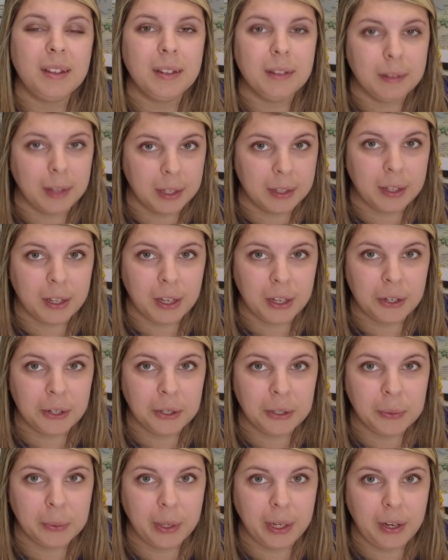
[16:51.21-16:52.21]
like the
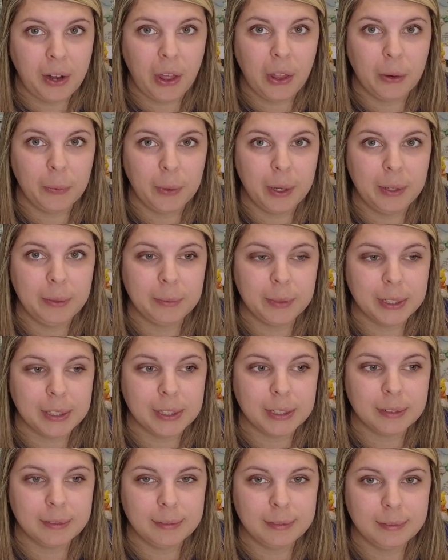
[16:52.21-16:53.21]
$120 one,
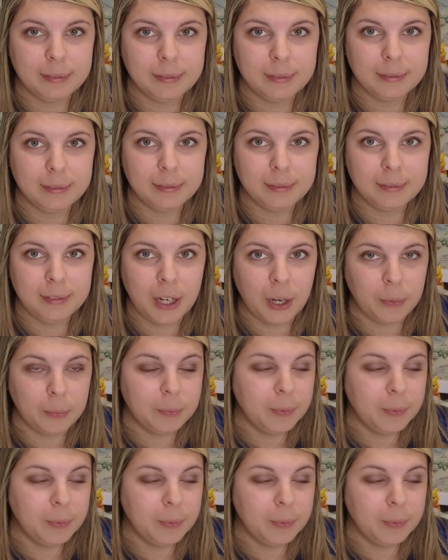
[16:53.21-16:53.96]
which no.